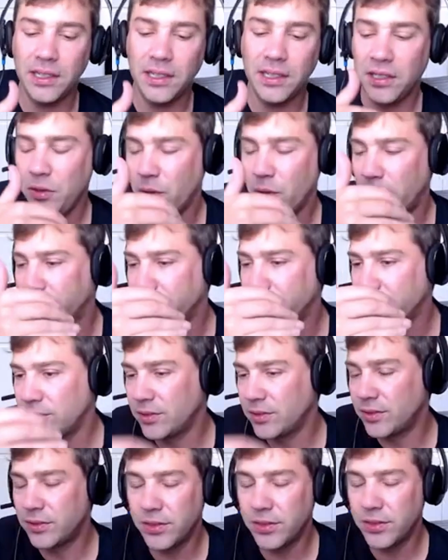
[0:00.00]
you have
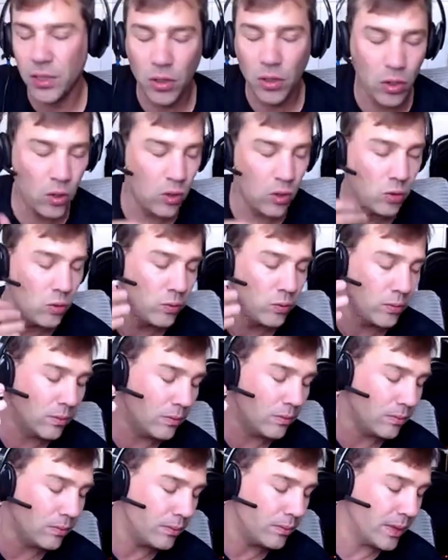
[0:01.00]
so
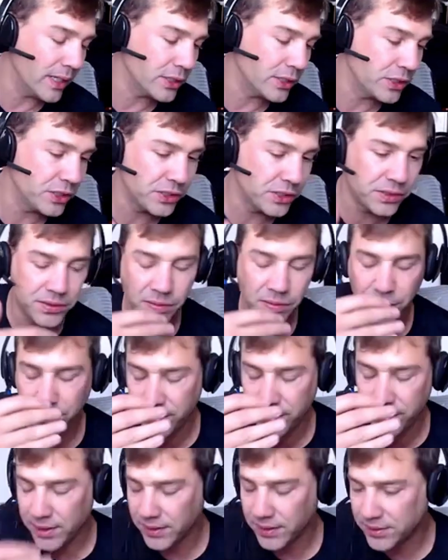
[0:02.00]
much
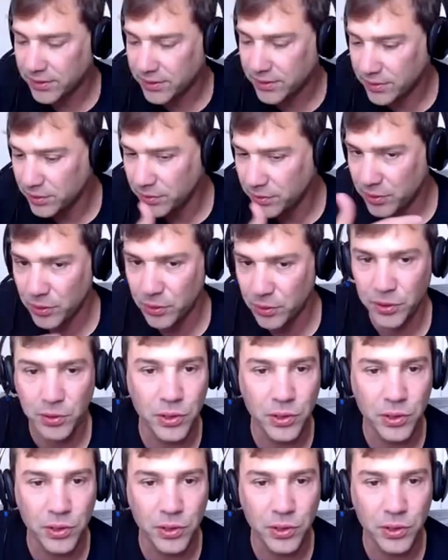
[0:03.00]
things to do.